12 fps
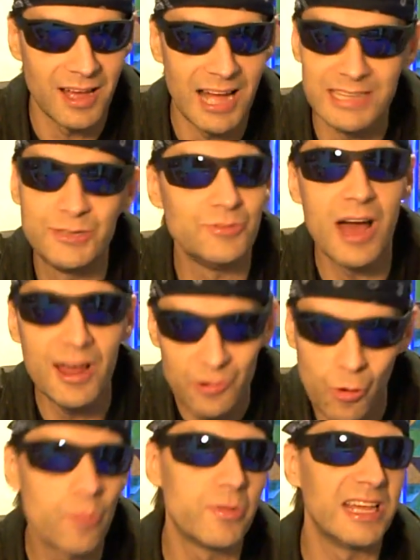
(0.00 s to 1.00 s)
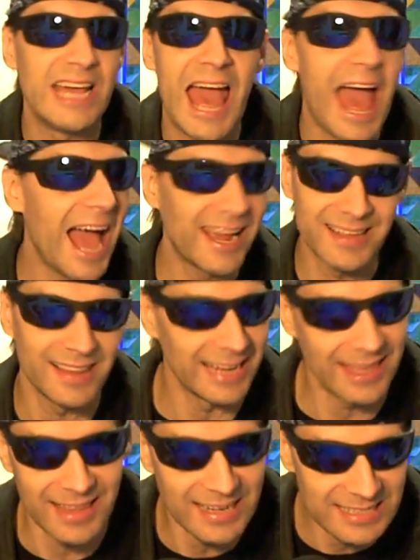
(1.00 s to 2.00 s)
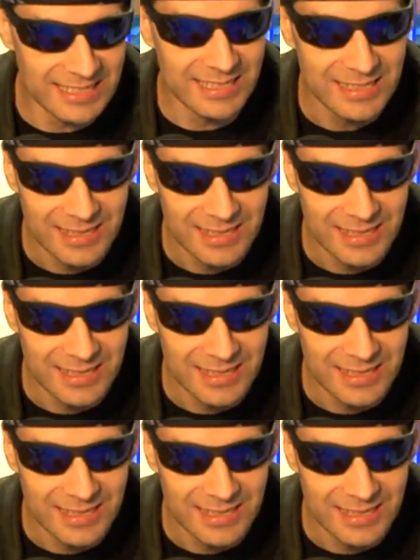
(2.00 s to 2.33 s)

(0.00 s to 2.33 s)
I do not normally act like this.